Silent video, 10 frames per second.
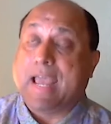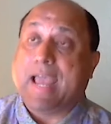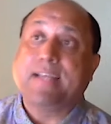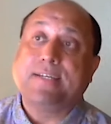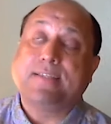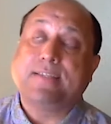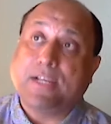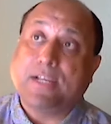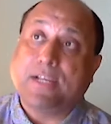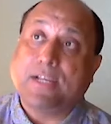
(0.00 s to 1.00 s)
And the
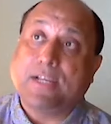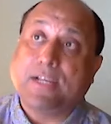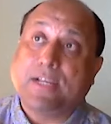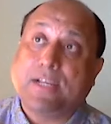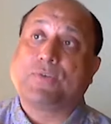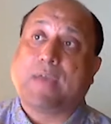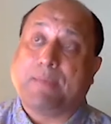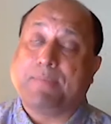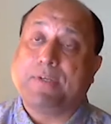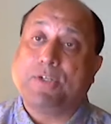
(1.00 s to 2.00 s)
education part has
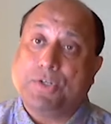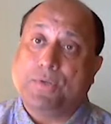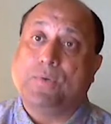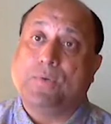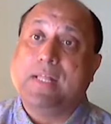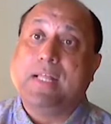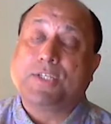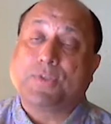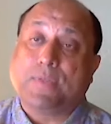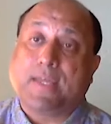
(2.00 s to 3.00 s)
to happen too,
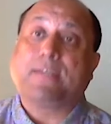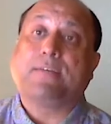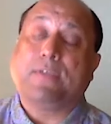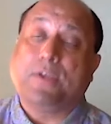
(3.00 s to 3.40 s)
so that,